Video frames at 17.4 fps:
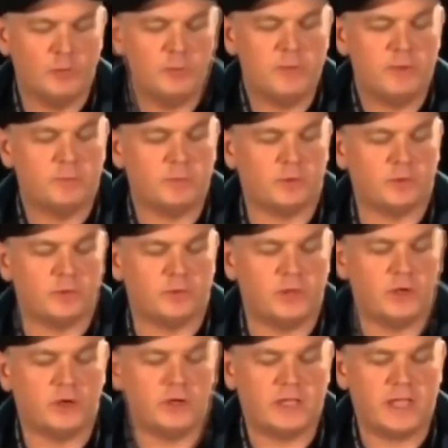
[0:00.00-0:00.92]
remember
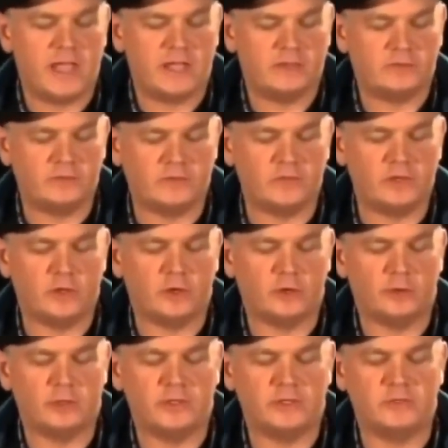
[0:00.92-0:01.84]
that there are gases that
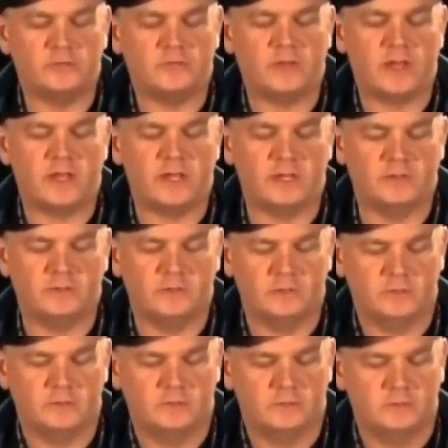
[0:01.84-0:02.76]
already defy it,
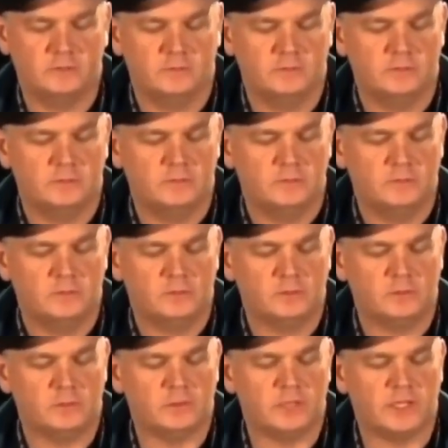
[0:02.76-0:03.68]

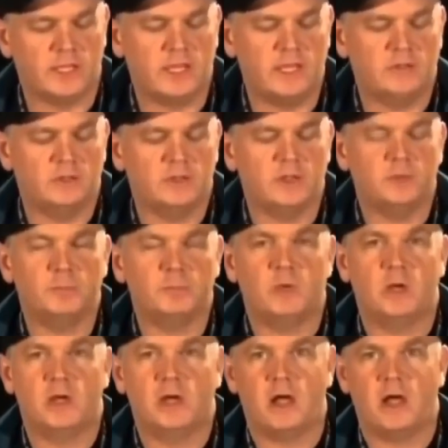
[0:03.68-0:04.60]
like
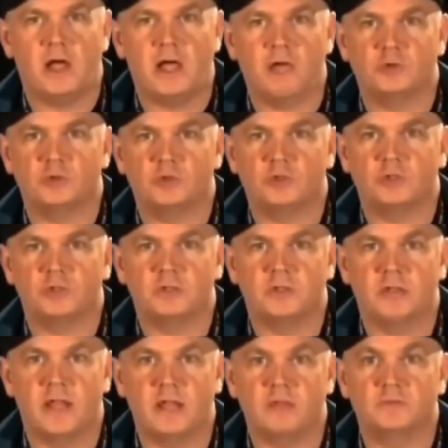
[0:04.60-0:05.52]
helium,
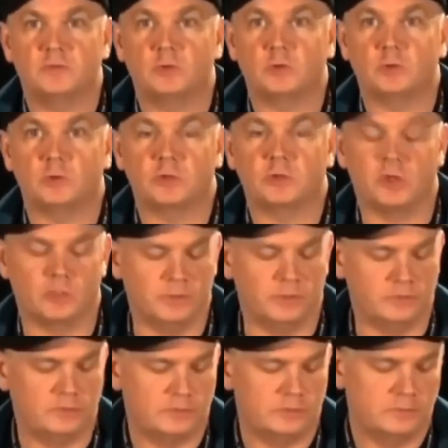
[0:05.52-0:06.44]
hydrogen, and
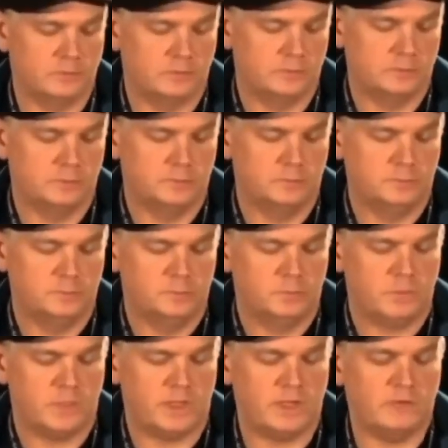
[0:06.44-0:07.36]

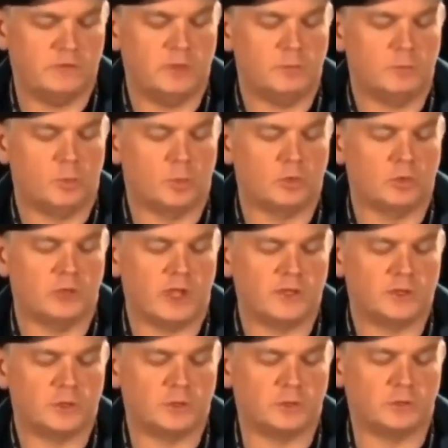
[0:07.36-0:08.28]
fluorocarbons. Isn't it more
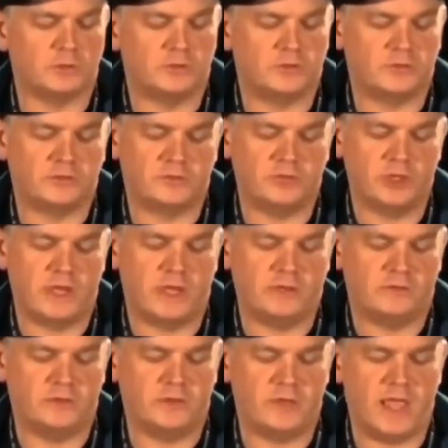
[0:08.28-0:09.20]
logical to
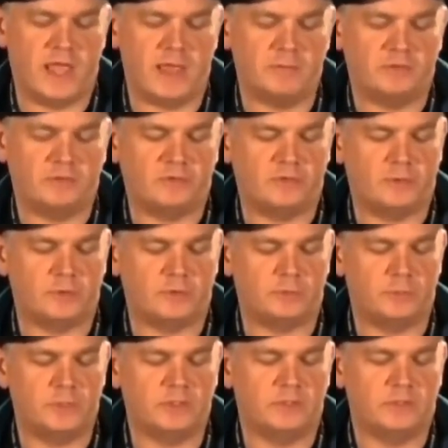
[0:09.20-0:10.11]
suggest that the atmosphere is
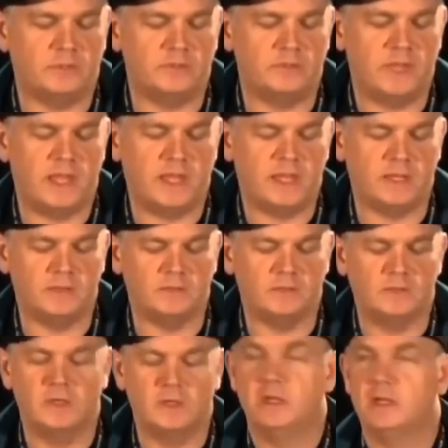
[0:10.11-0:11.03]
being contained
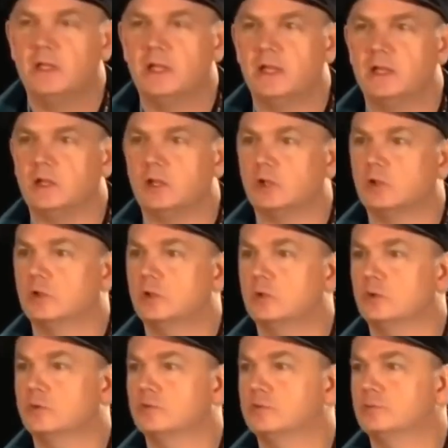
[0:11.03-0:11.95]
in an
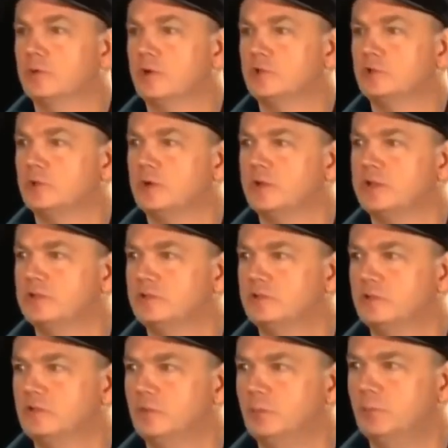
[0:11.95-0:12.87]
enclosed, pressurized
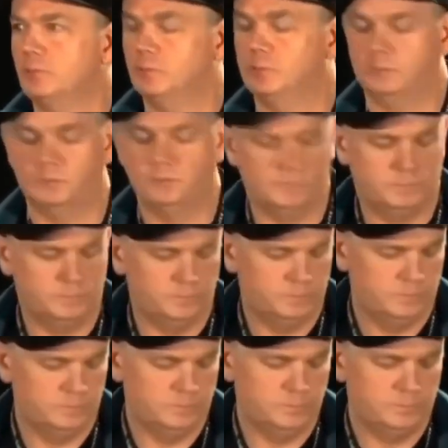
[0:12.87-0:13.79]
system?
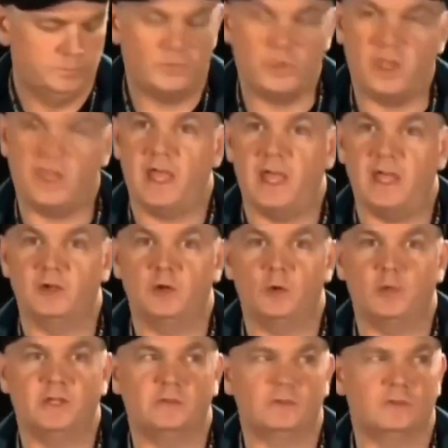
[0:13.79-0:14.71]
They had
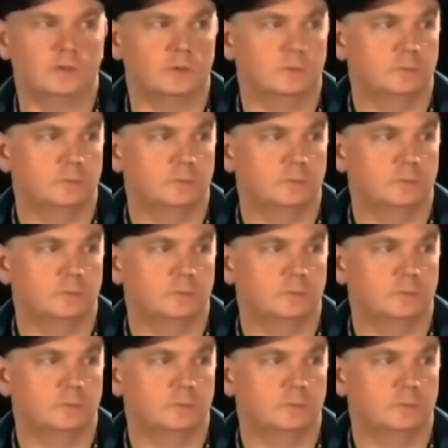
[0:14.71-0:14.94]
no answer.